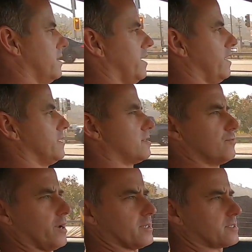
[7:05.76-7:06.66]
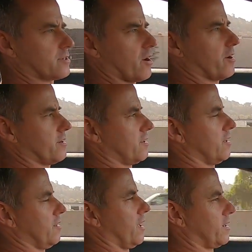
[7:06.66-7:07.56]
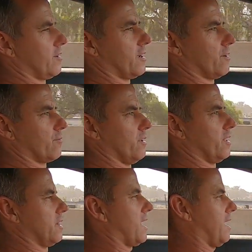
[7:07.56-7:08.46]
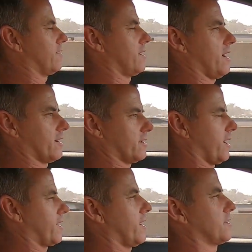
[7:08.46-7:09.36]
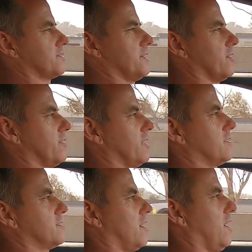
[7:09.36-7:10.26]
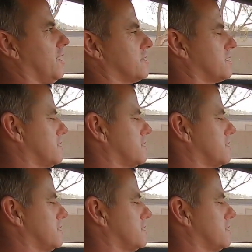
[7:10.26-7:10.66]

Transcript: And this is when it started to, like, you can get really loud. Now I can actually hear the exhaust.